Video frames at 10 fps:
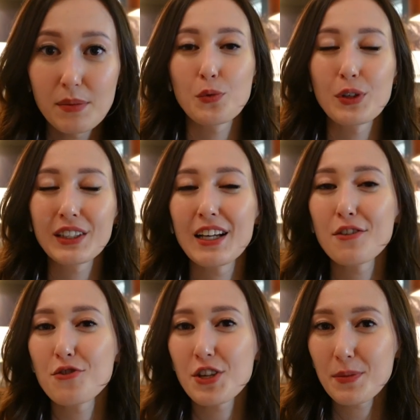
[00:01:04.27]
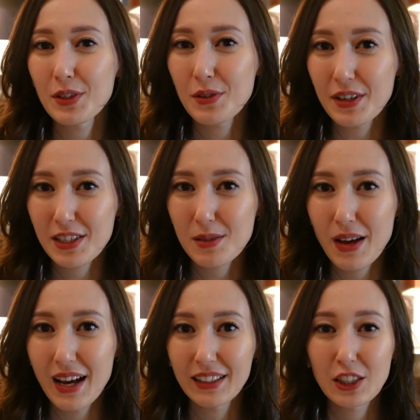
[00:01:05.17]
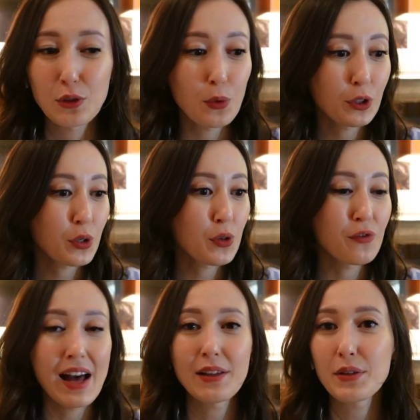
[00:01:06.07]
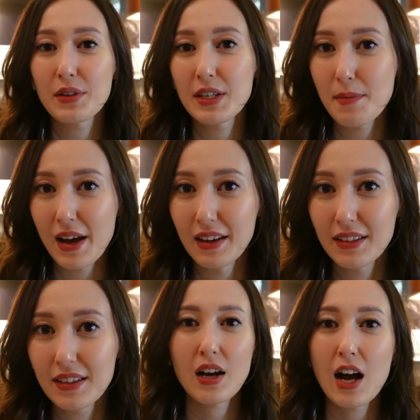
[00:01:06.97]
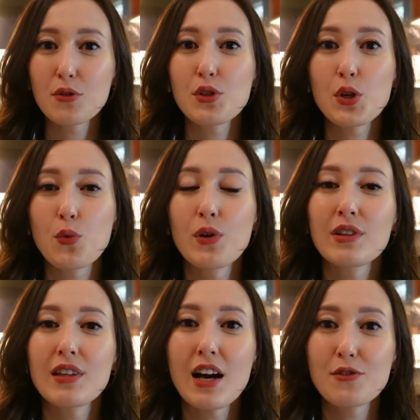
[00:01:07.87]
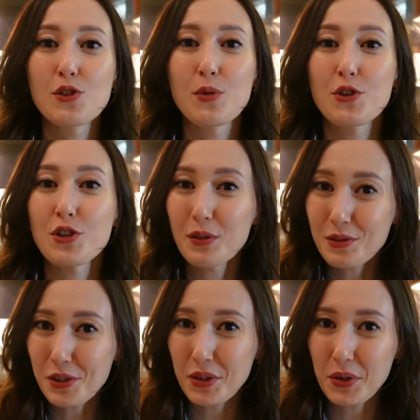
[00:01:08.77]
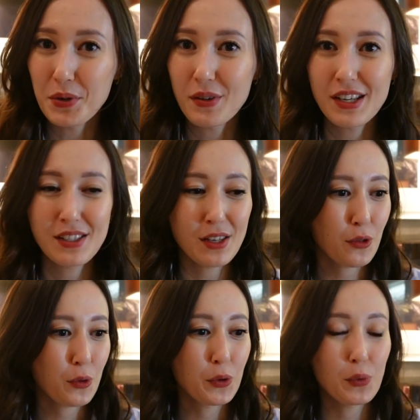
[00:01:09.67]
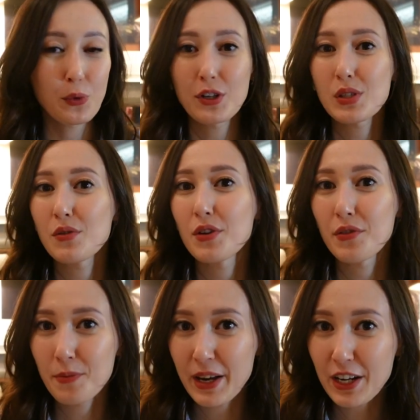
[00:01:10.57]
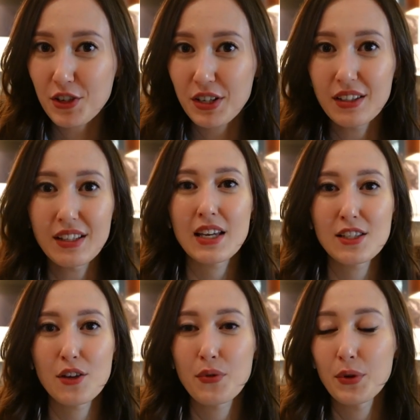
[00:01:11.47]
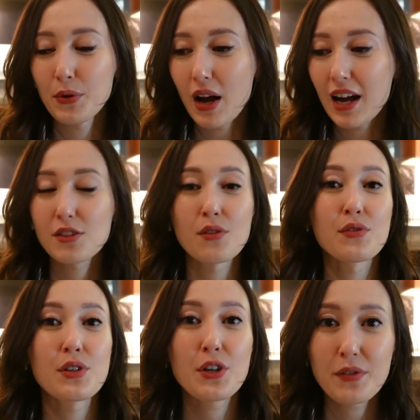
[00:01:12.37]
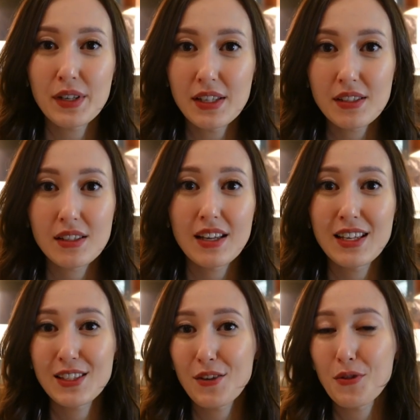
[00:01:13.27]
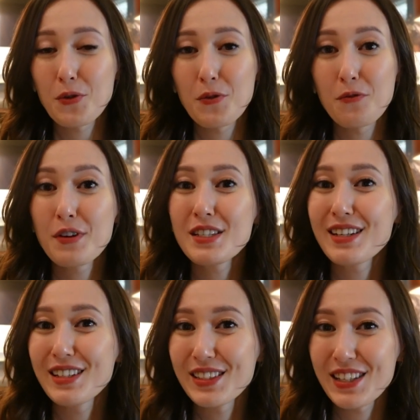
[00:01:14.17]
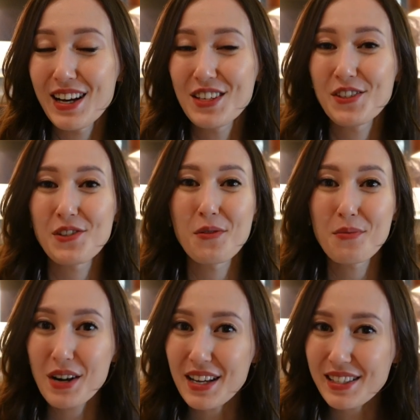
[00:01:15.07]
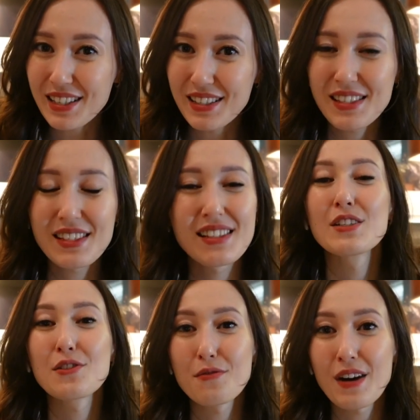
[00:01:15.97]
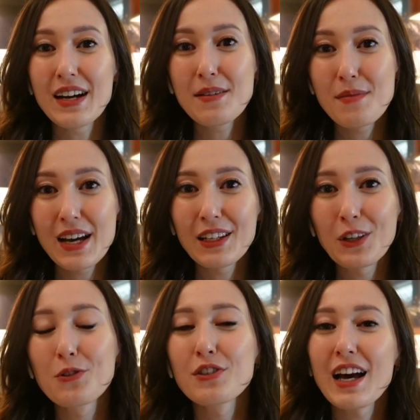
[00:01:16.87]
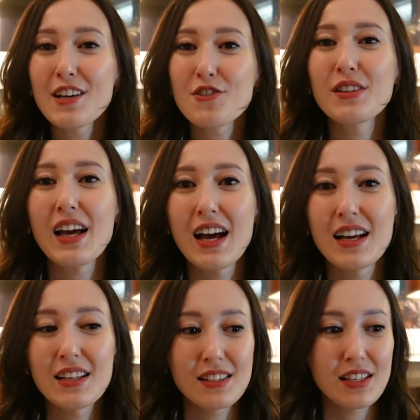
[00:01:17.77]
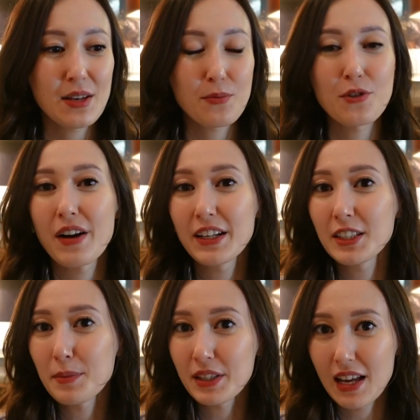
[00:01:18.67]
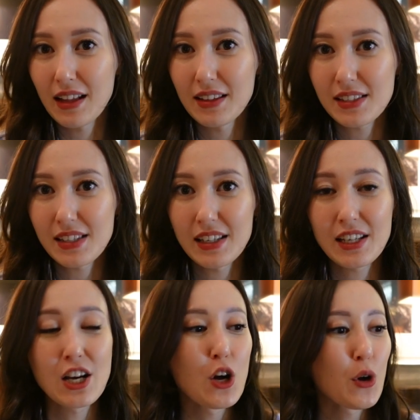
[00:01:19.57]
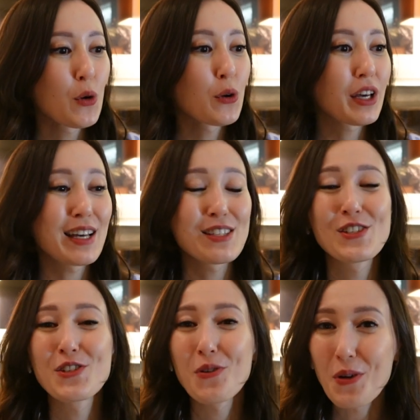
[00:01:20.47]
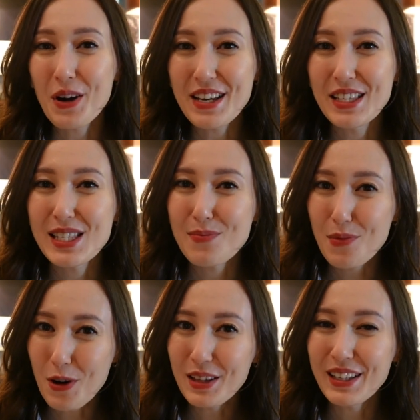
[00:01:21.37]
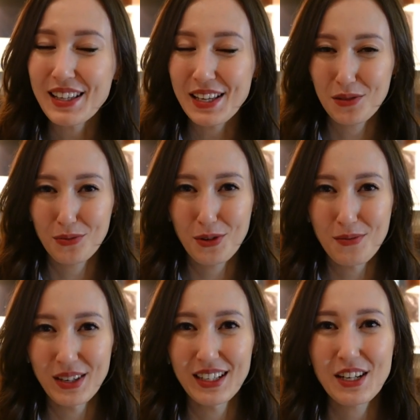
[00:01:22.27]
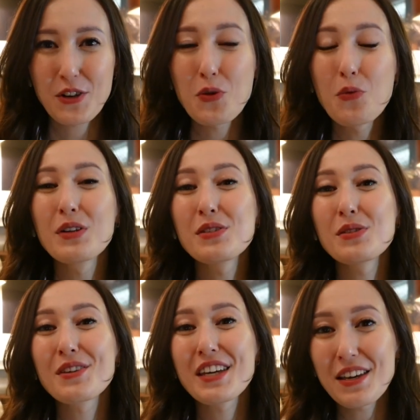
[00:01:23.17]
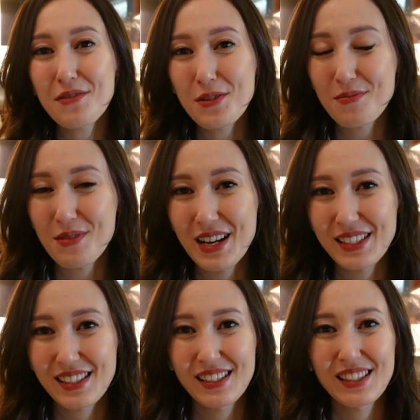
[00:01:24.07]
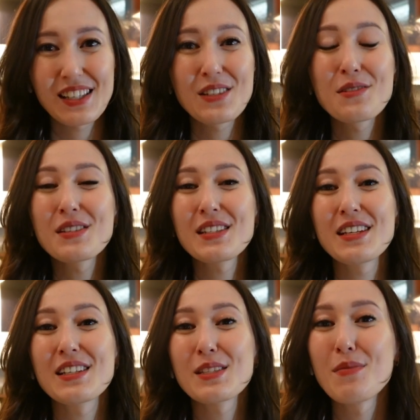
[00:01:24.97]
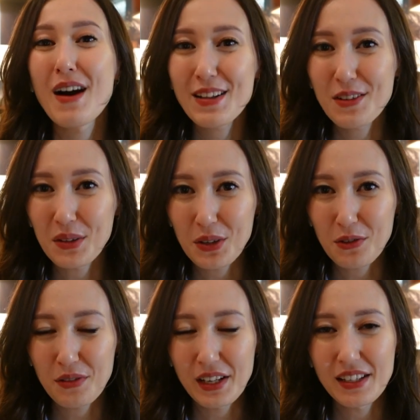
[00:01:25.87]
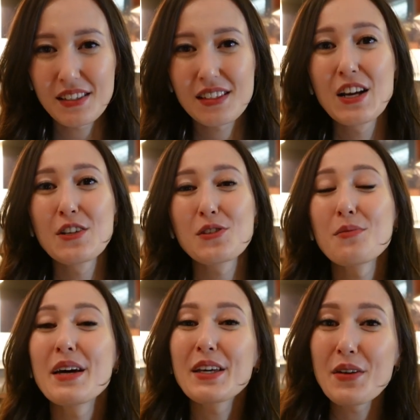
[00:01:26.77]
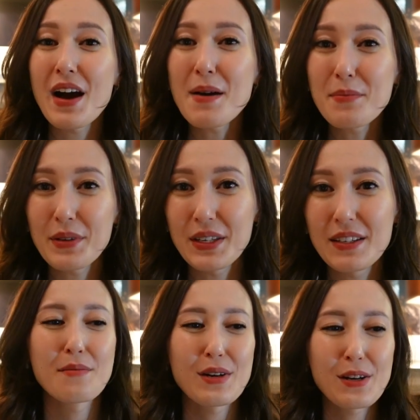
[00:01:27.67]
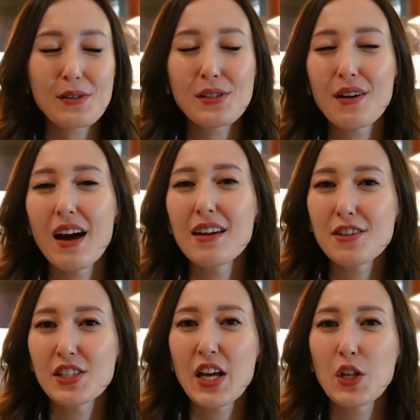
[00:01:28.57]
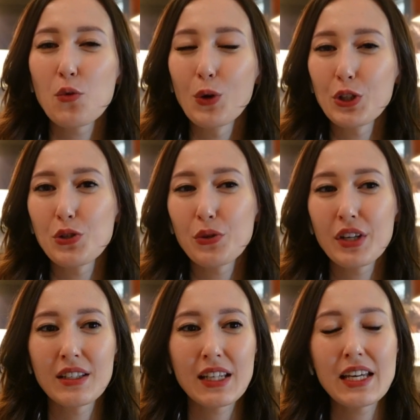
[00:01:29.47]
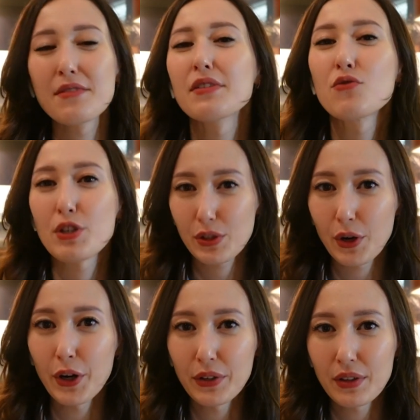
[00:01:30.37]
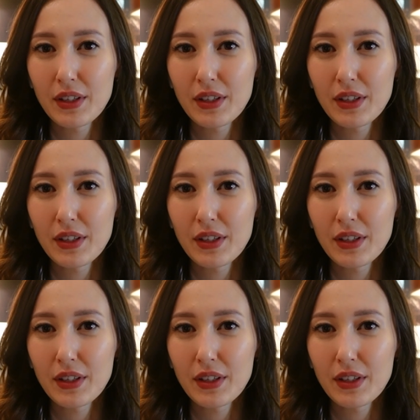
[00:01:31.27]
What kind of treatment you expect, what you value in a man. How do you want love to be shown to you? Is it through words of affirmation? Is it through acts of service? Is it through physical touch or presence? To find a man who naturally has a provider mentality, who gets joy in spoiling his woman, who wants to give you presents, to see a smile on your face, to make you happy, but also understand what you can give in return.